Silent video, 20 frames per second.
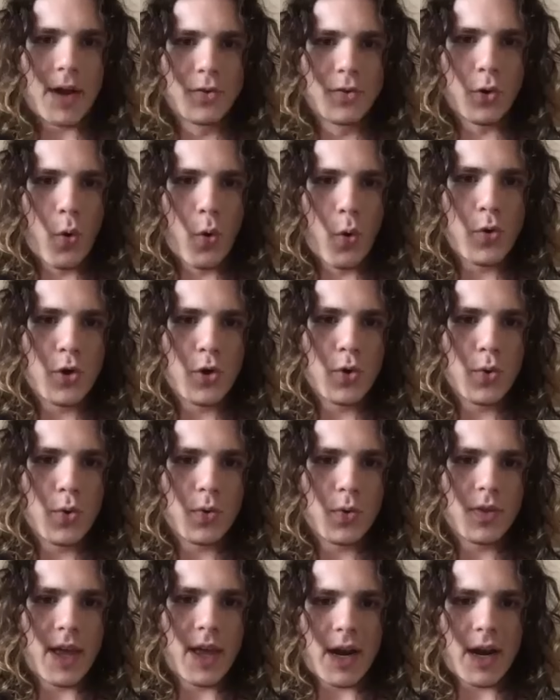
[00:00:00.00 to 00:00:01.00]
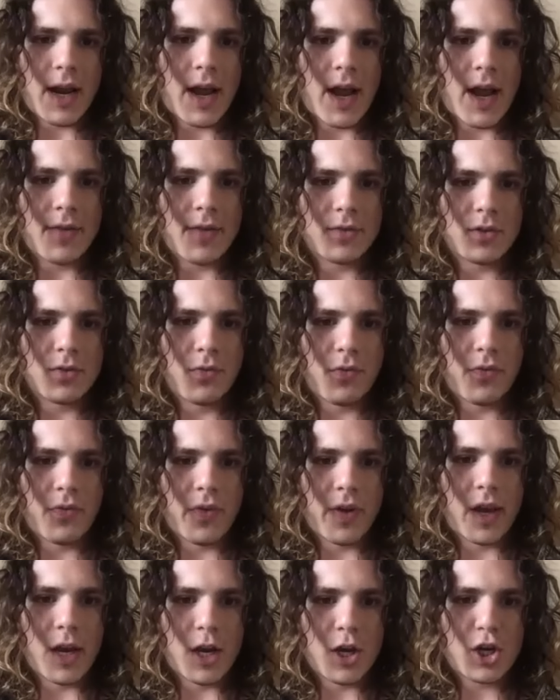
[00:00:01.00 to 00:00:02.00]
told you that I have to
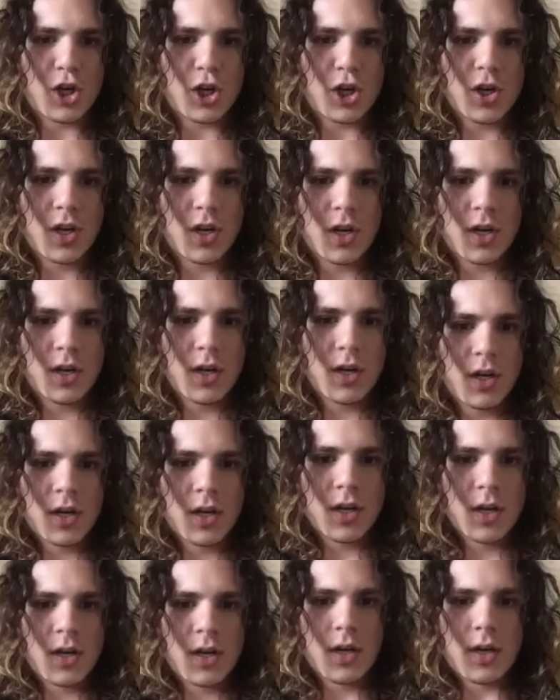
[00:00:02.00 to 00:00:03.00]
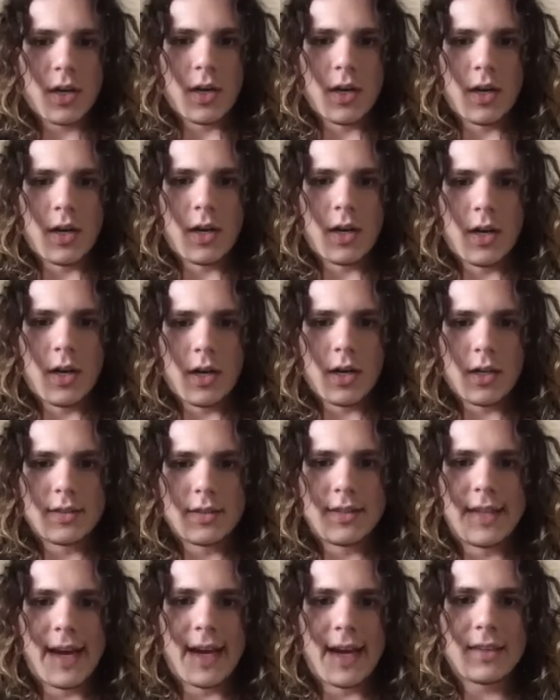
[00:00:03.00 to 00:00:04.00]
finish uh,
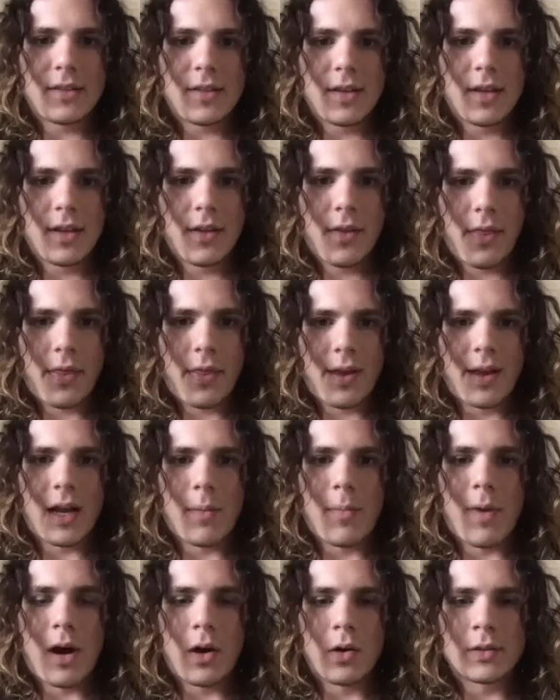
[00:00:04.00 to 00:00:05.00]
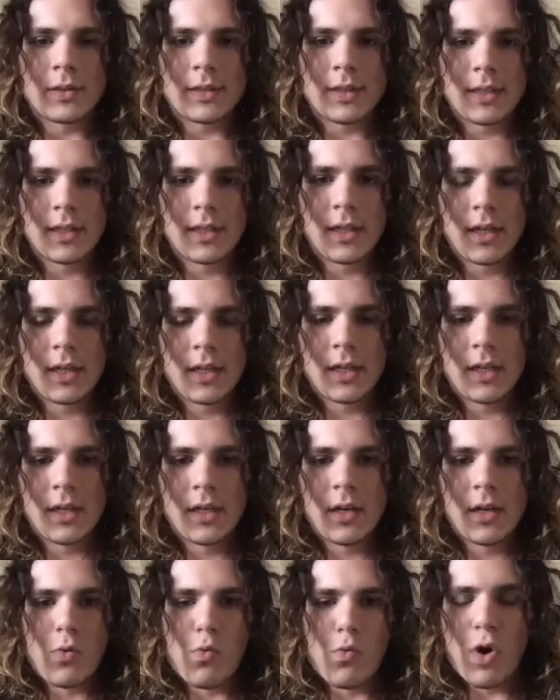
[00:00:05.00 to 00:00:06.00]
that thing about
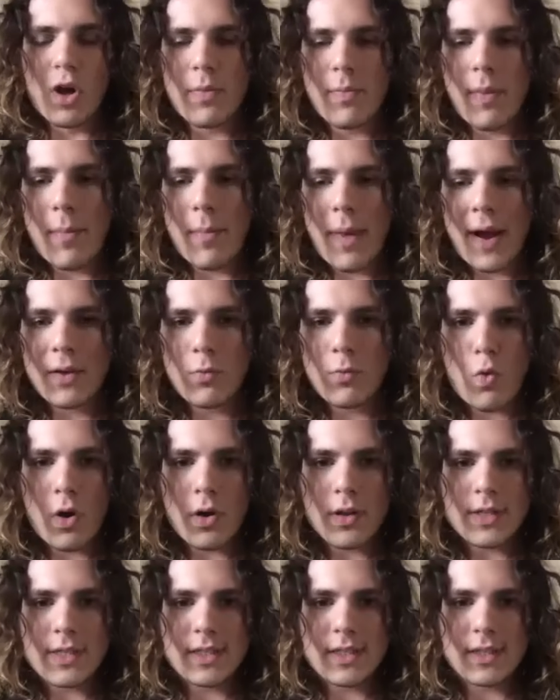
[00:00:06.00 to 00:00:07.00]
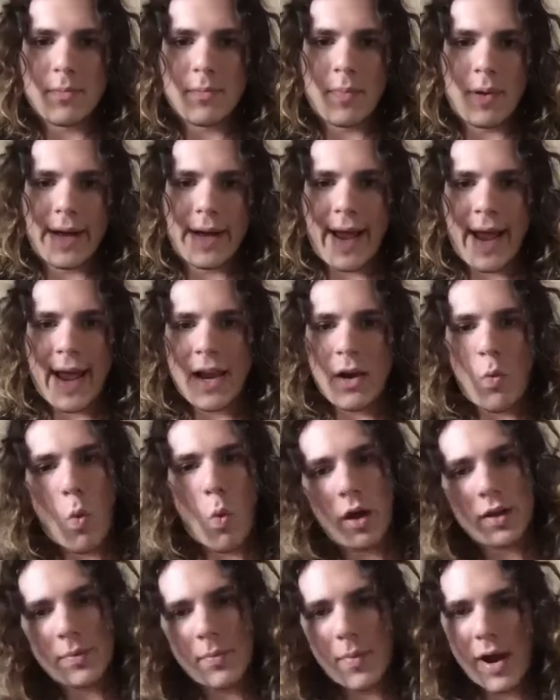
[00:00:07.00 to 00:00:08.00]
what my mind wants, but and
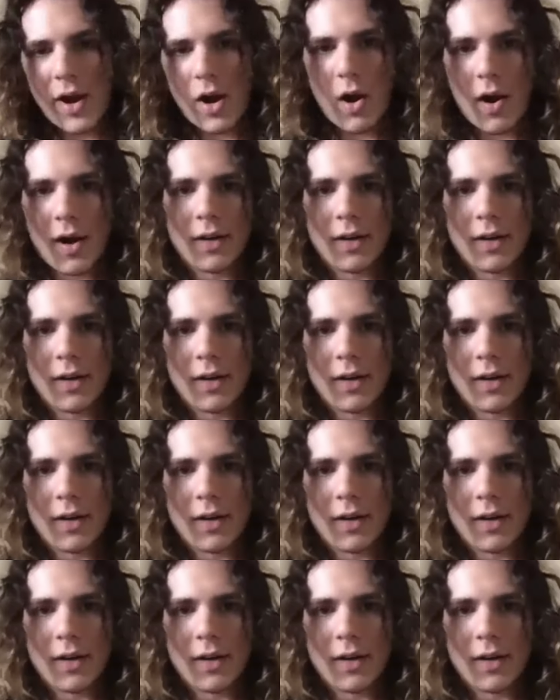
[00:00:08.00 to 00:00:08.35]
what my heart. Oh,